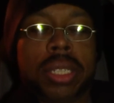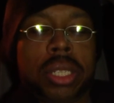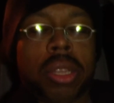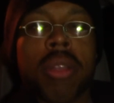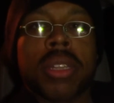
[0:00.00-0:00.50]

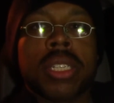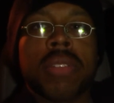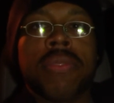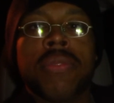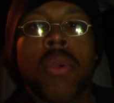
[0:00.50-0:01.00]
starting to
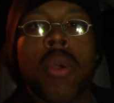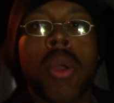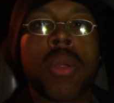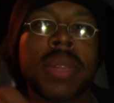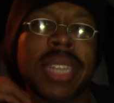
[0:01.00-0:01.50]

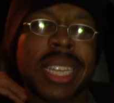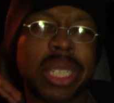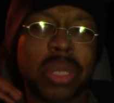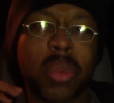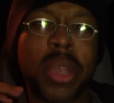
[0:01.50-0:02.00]
deform and like
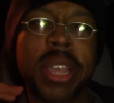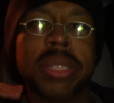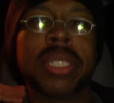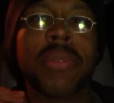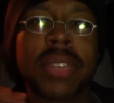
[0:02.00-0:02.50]
this
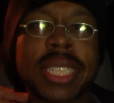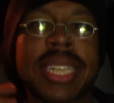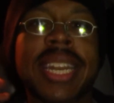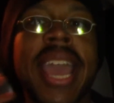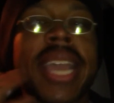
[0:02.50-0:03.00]
weird stuff with
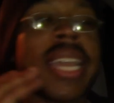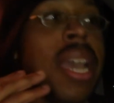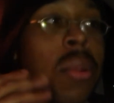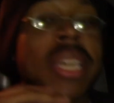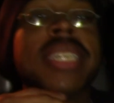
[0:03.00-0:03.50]
his neck where he